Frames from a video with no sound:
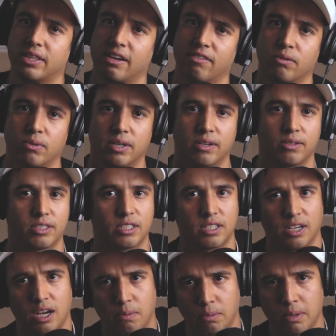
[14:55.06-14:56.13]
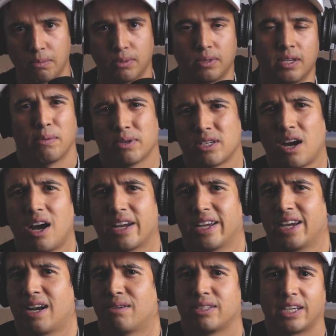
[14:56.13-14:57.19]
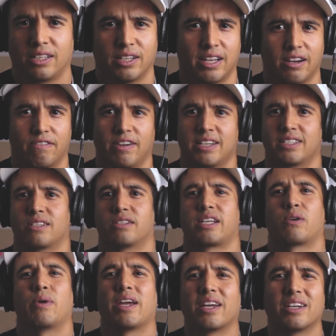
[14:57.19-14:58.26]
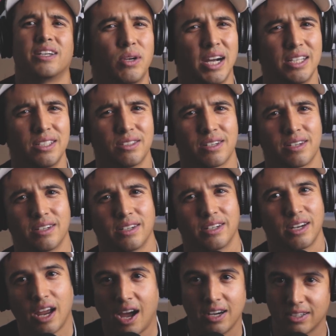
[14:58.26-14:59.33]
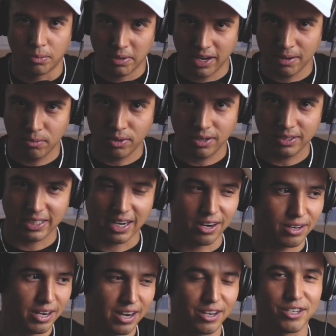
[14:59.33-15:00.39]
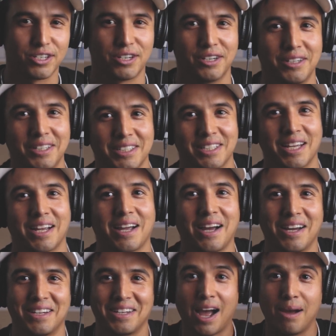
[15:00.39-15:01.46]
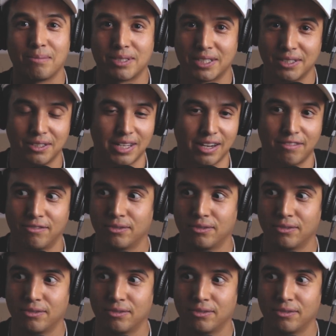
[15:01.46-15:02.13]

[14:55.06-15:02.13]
with everyone, or just a couple people, and we were talking, and I was like looking at your faces. I was like, wait, you guys are not tripping anymore? I was like, are you sure? Because like I'm still like